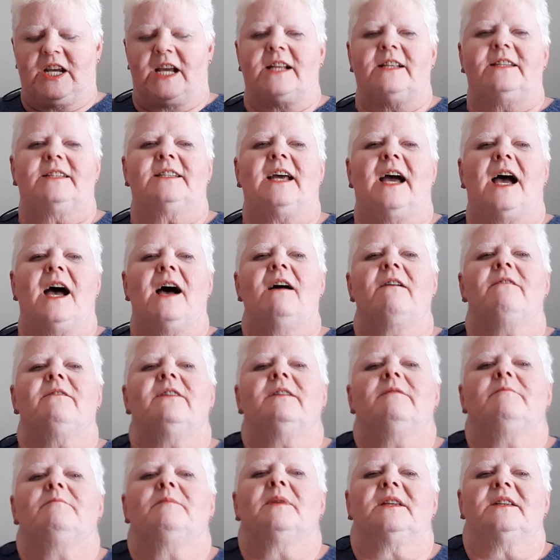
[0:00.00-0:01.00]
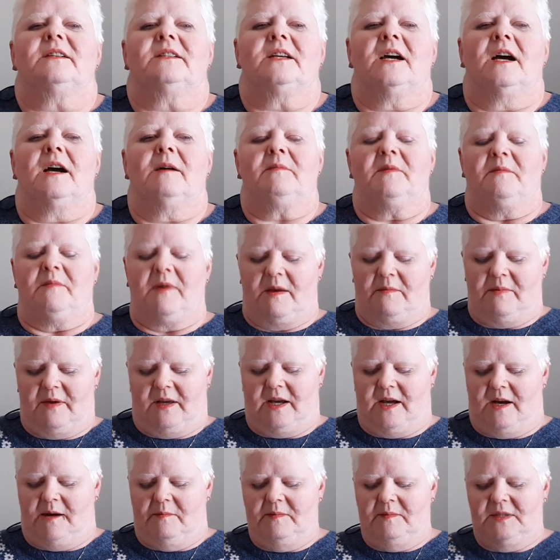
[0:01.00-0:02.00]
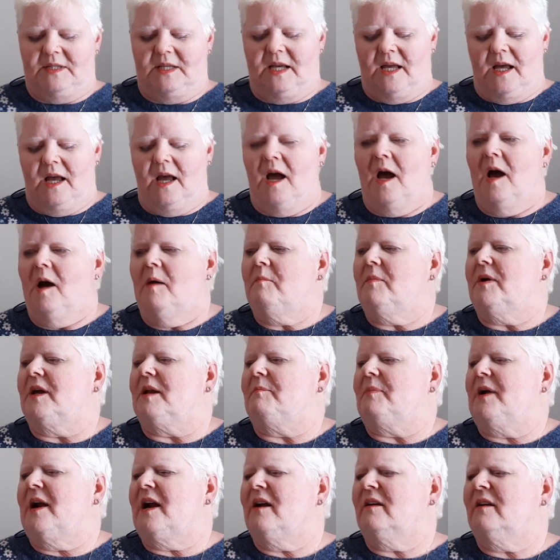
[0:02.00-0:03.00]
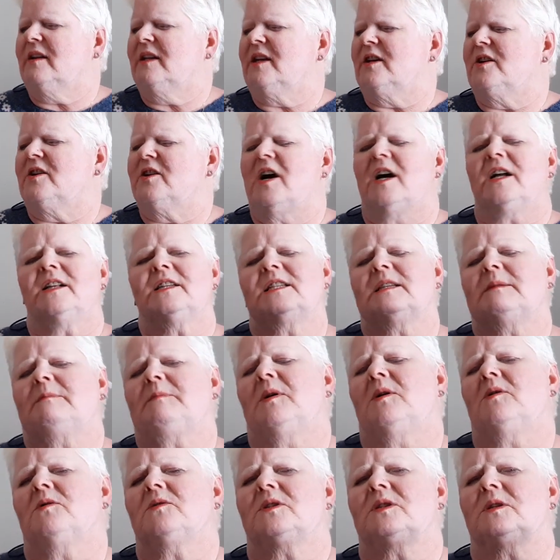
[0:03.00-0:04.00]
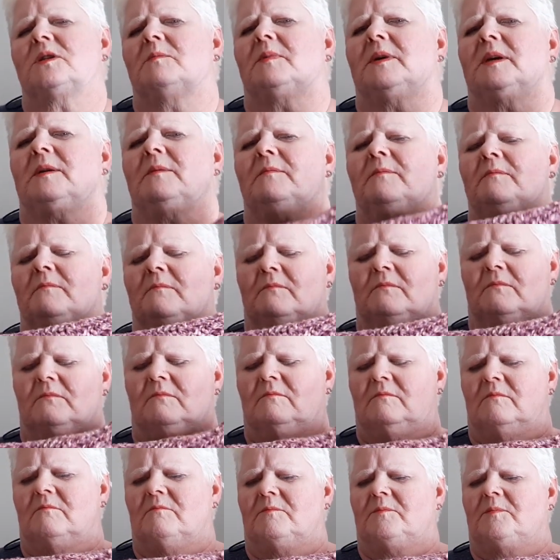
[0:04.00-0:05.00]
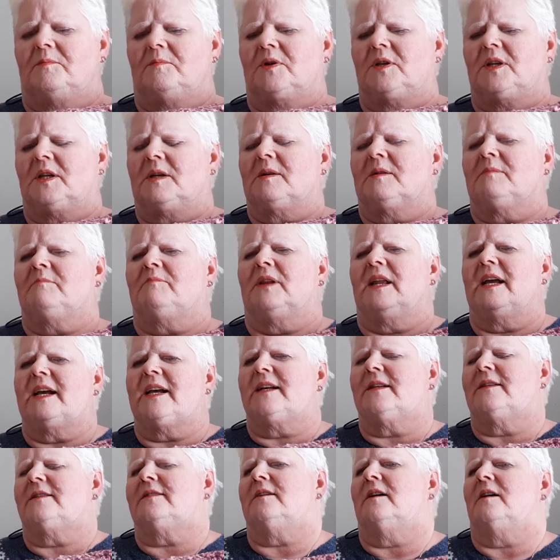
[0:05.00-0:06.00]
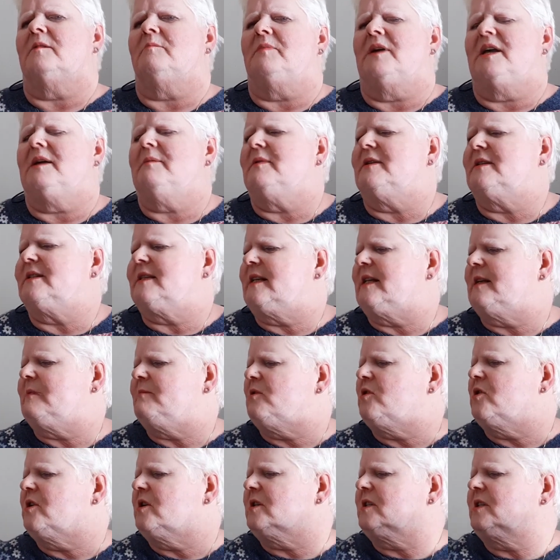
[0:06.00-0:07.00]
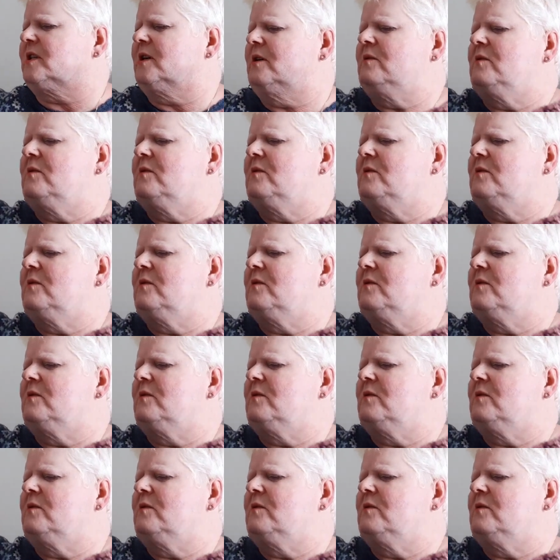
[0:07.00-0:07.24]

have it by the time the baby comes. But apparently you're not supposed to be putting blankets on babies anymore, so